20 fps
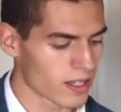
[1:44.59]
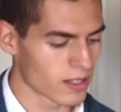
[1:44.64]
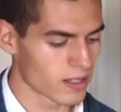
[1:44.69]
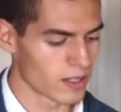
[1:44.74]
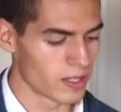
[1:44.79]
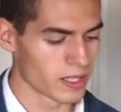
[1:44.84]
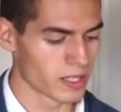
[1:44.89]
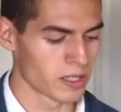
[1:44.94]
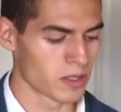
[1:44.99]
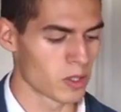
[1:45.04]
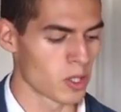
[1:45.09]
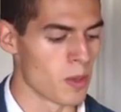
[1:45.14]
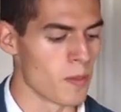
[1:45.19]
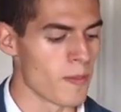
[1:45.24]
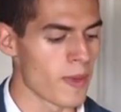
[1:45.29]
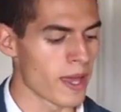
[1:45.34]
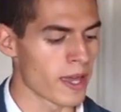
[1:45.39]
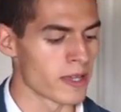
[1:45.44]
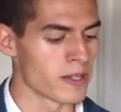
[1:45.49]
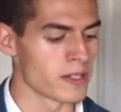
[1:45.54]
Click
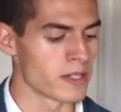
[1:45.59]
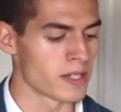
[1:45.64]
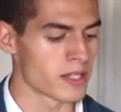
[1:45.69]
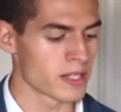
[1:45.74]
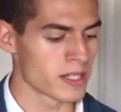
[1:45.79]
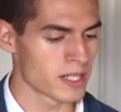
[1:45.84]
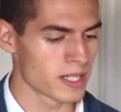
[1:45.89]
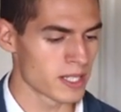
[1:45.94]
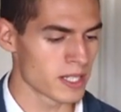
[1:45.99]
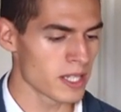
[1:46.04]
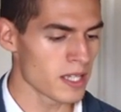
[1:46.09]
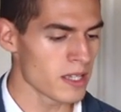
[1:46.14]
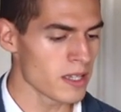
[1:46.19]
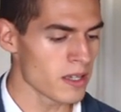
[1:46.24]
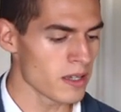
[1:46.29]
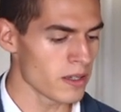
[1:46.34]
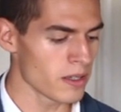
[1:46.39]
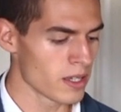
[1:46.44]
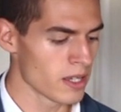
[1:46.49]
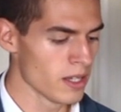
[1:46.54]
Command C,
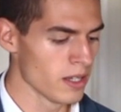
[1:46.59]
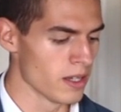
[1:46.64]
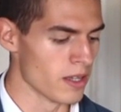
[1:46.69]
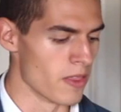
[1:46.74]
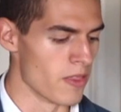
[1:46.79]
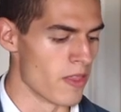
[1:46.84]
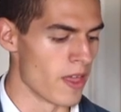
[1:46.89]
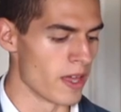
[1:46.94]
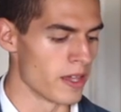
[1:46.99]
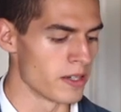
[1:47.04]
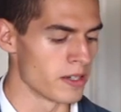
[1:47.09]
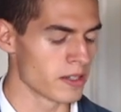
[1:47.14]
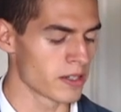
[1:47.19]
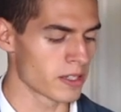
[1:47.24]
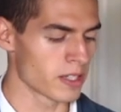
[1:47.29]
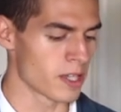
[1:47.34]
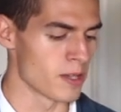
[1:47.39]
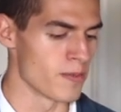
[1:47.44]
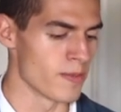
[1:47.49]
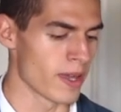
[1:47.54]
then
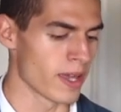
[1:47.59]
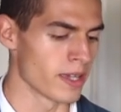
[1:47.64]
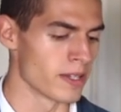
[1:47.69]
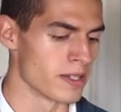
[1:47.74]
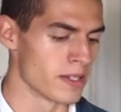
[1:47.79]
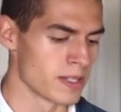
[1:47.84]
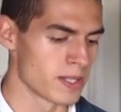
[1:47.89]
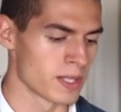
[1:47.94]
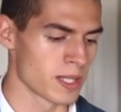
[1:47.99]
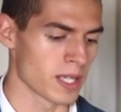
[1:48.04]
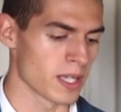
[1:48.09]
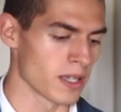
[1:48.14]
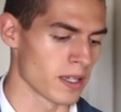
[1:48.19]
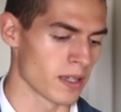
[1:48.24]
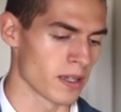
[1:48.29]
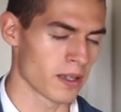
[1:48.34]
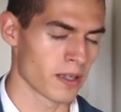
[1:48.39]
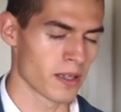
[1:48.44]
Command Z.